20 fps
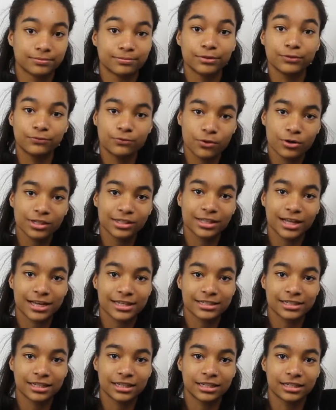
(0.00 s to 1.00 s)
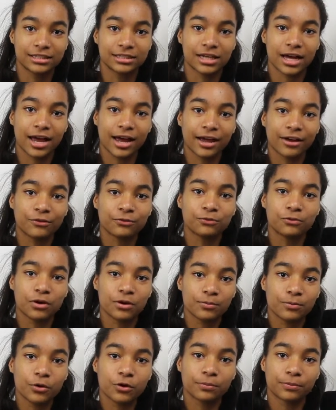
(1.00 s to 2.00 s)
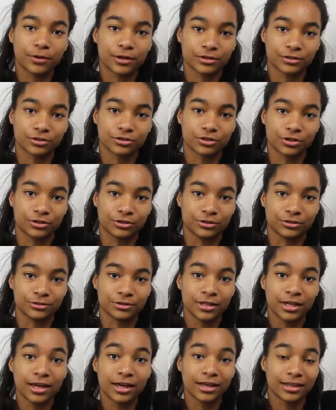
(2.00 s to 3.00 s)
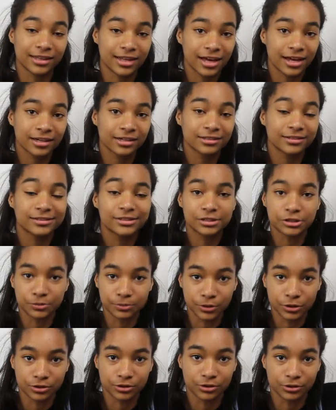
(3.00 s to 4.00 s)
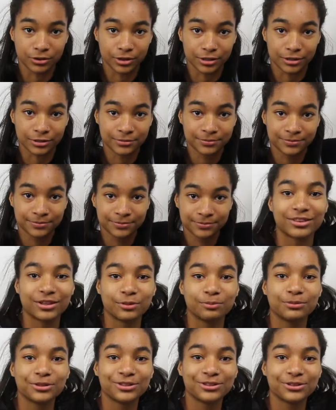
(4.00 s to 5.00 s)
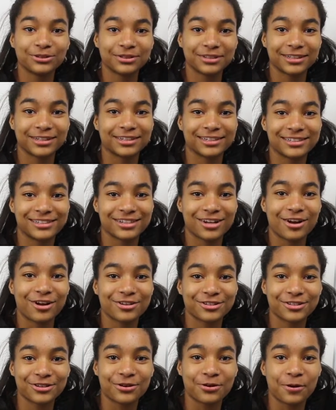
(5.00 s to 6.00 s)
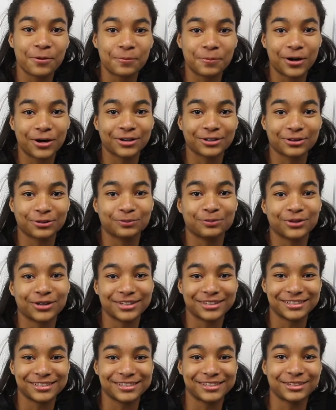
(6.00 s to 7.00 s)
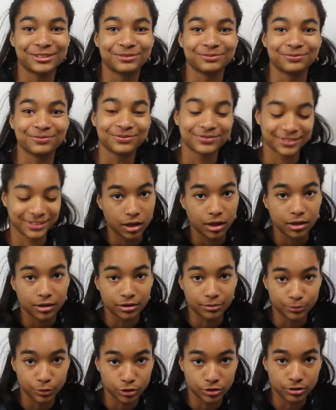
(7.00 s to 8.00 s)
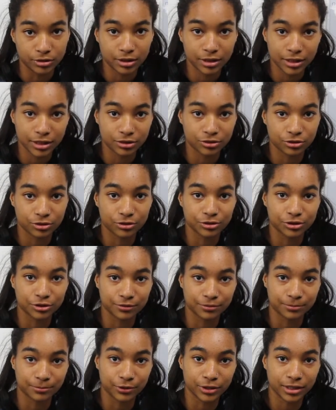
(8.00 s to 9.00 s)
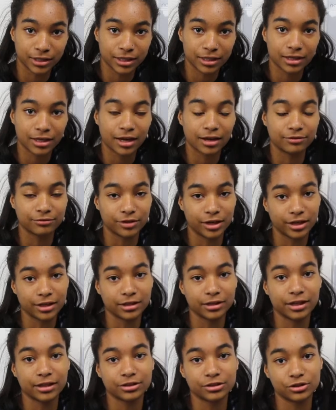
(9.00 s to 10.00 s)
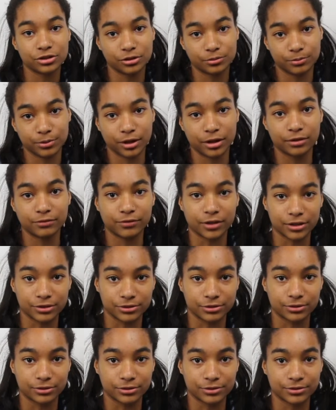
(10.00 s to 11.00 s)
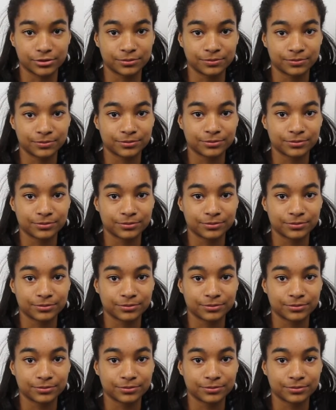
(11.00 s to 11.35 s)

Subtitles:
Before class ends, I have one more part to show you, and that is the medulla. The medulla is also a part of the brainstem. The medulla controls your breathing and regulates your blood vessels.